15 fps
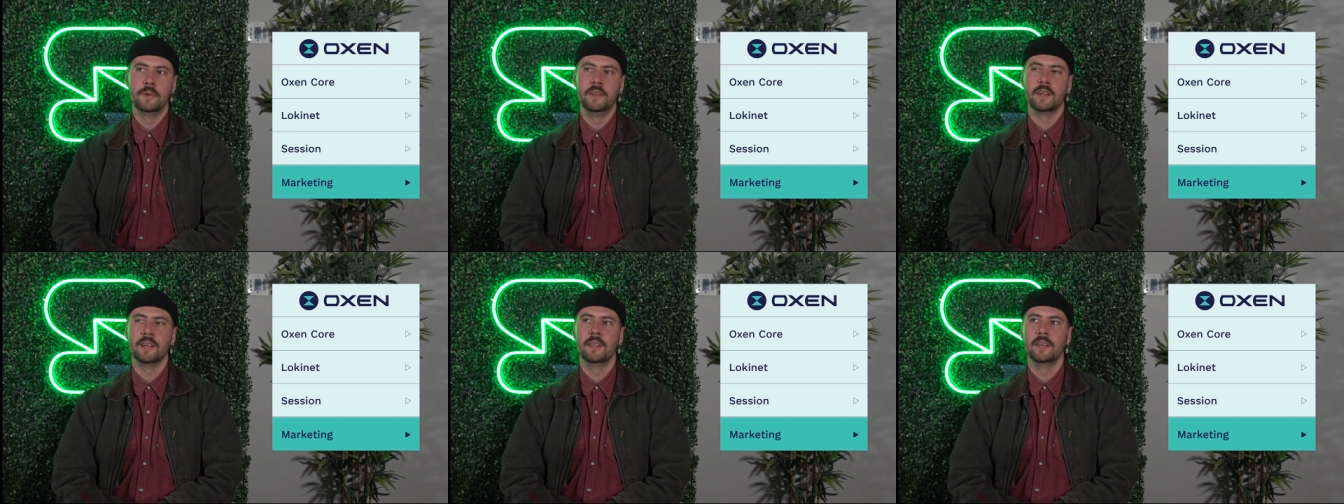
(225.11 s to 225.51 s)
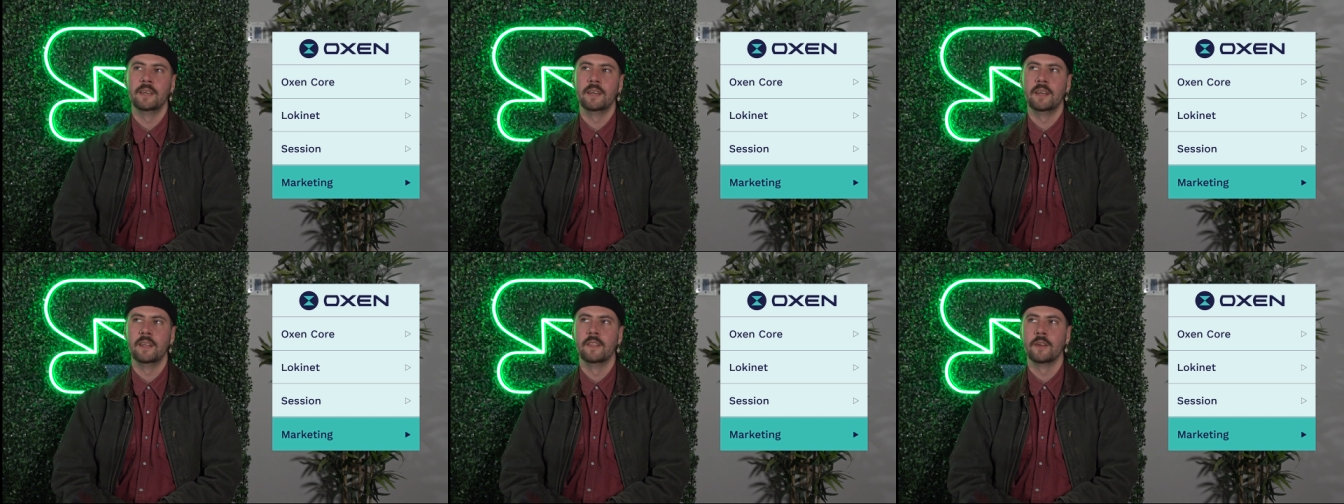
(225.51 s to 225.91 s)

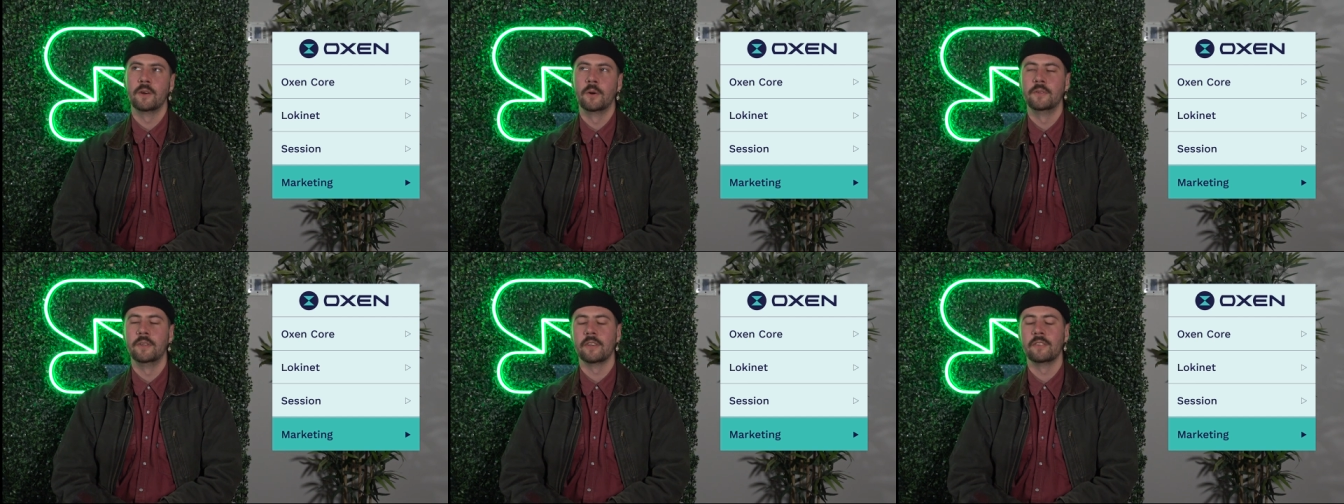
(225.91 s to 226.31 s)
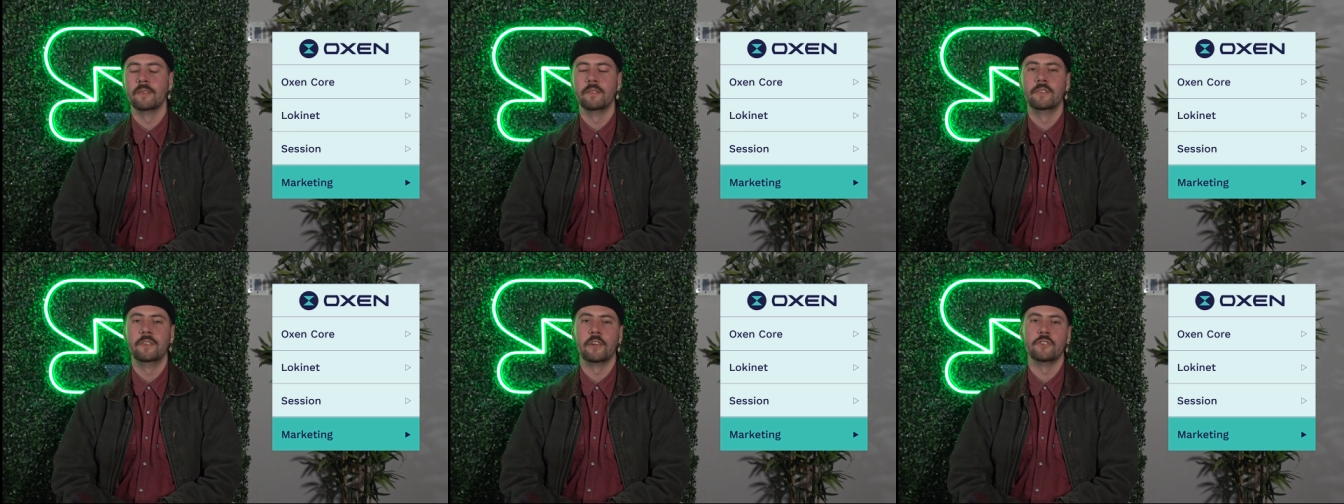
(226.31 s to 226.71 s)
particularly in the context of
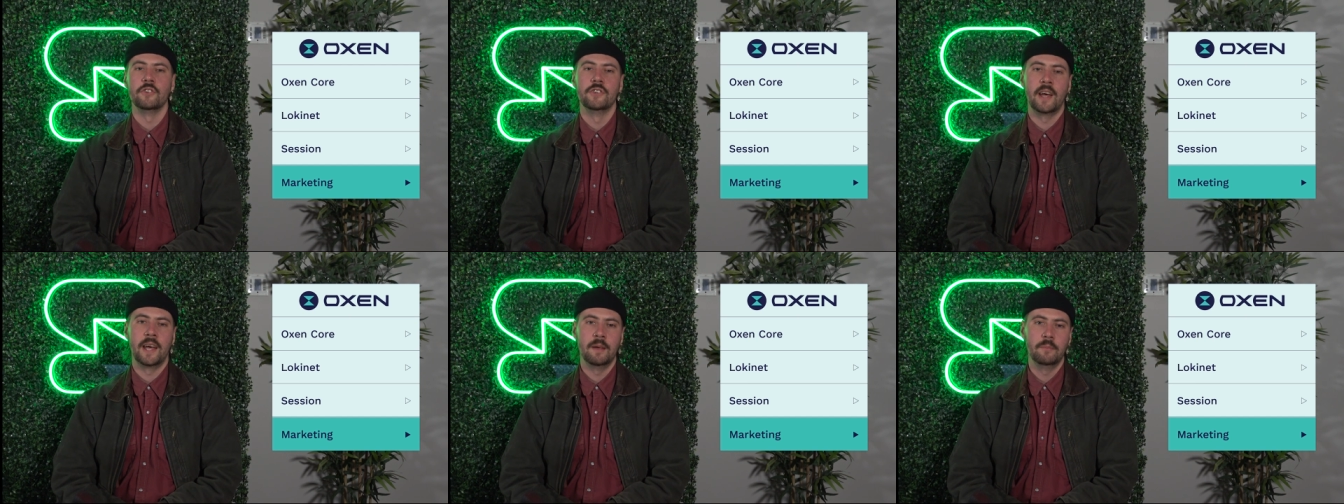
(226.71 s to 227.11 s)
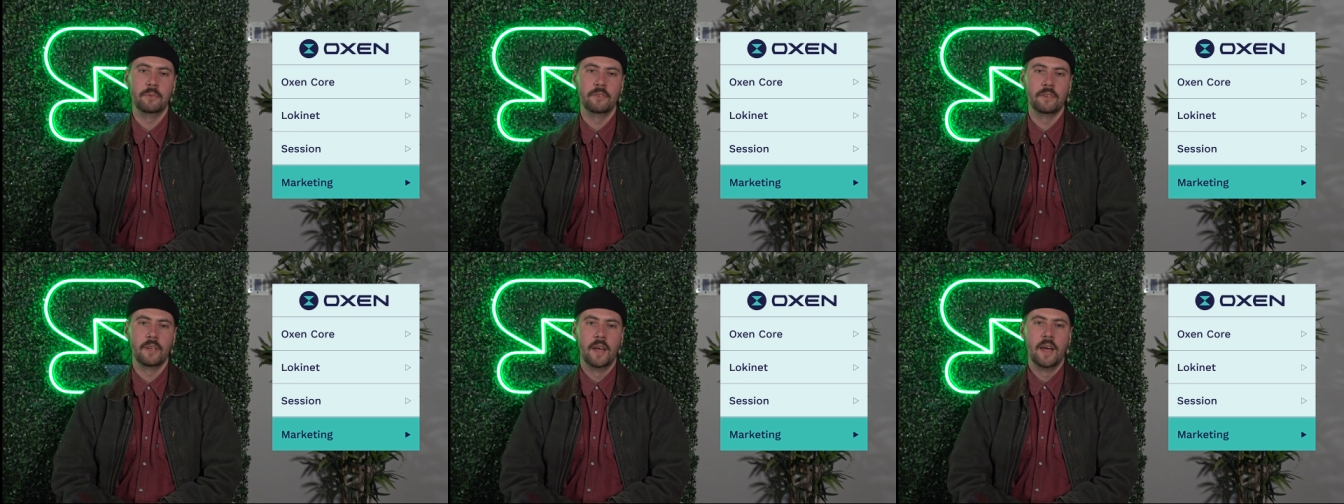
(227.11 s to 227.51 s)
the session
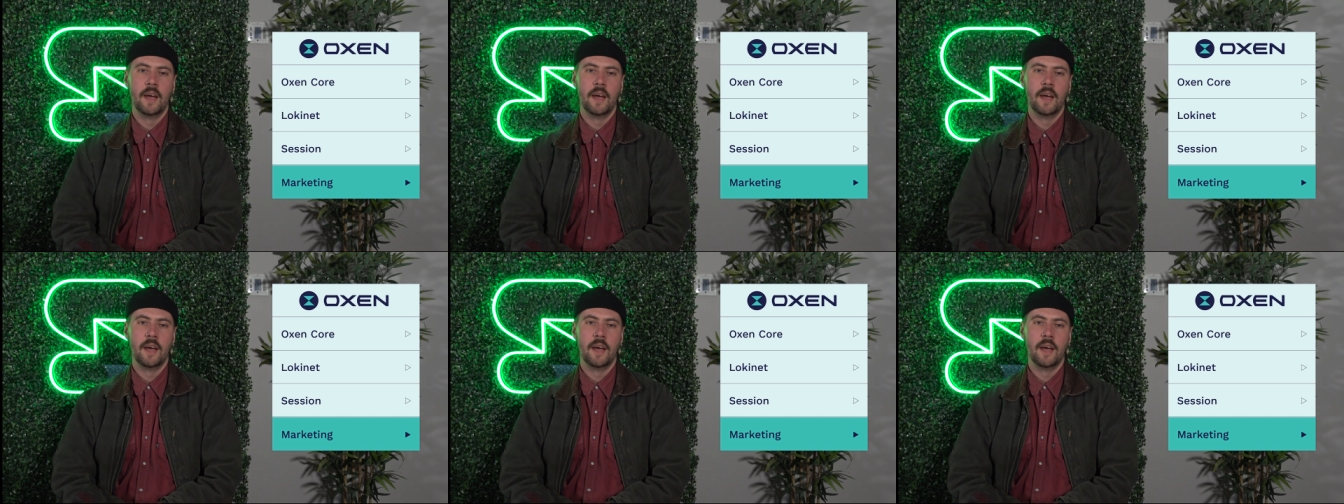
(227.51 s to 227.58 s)
tapes.